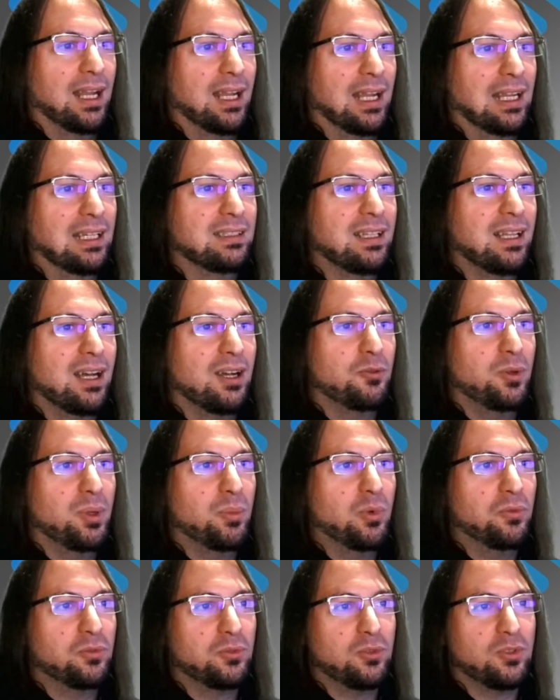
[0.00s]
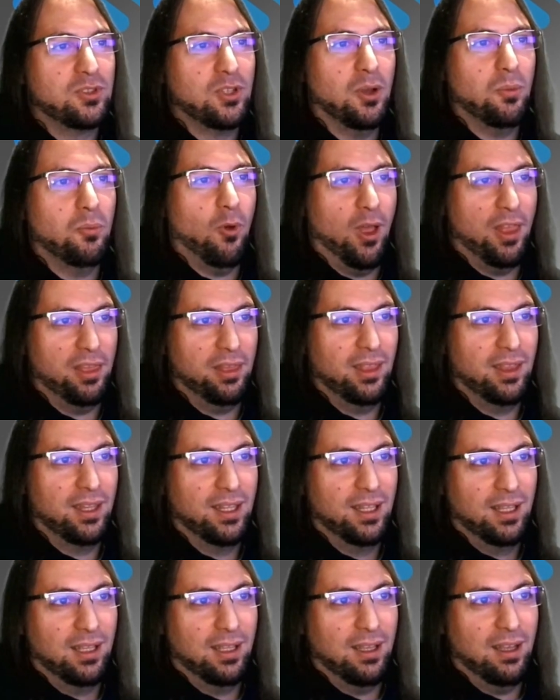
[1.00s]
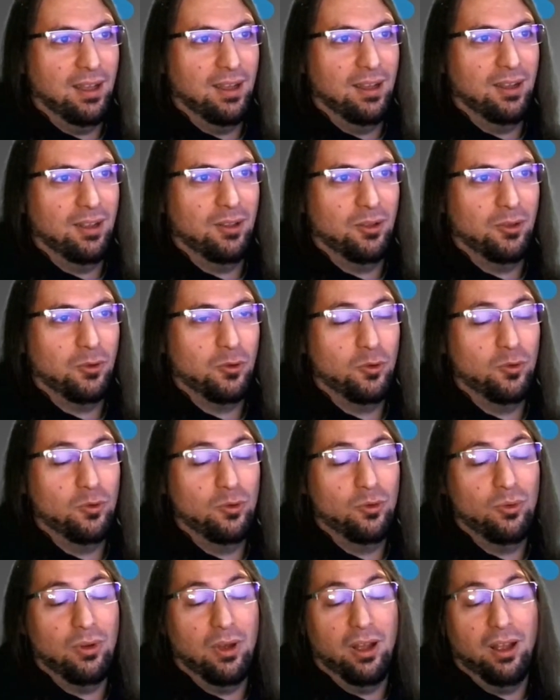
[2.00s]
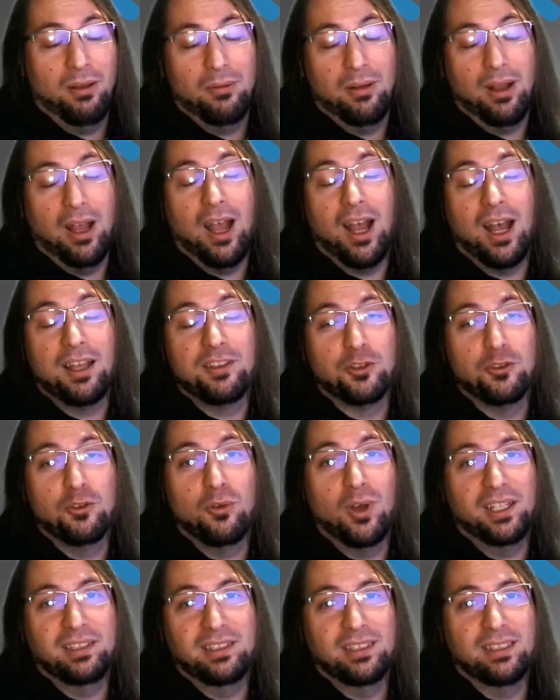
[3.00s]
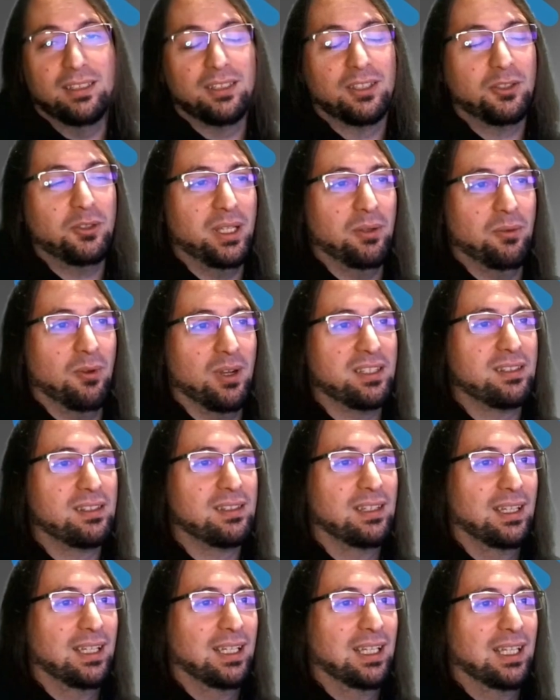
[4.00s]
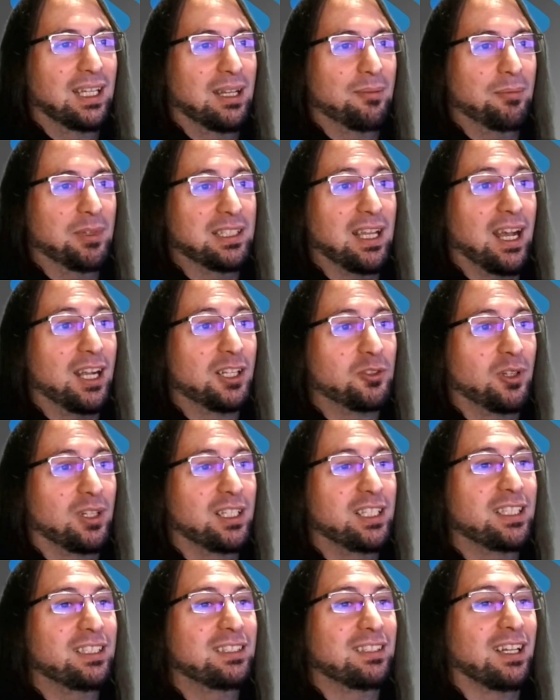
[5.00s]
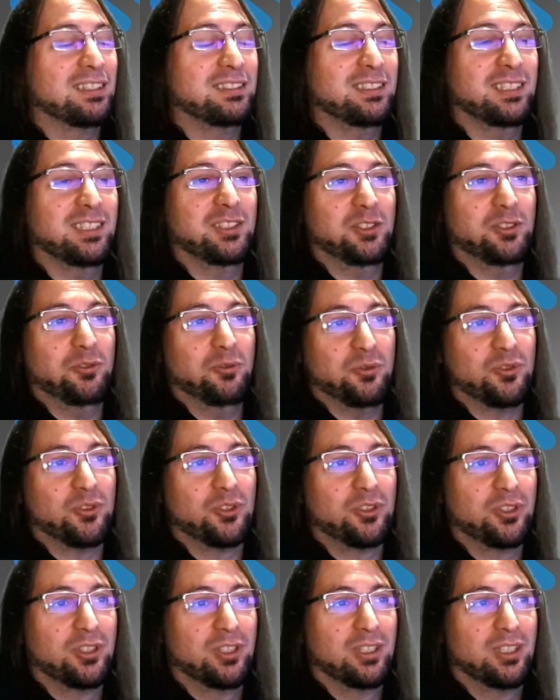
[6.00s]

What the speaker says: And now we move to someone who I had no idea who he was, but actually that is huge.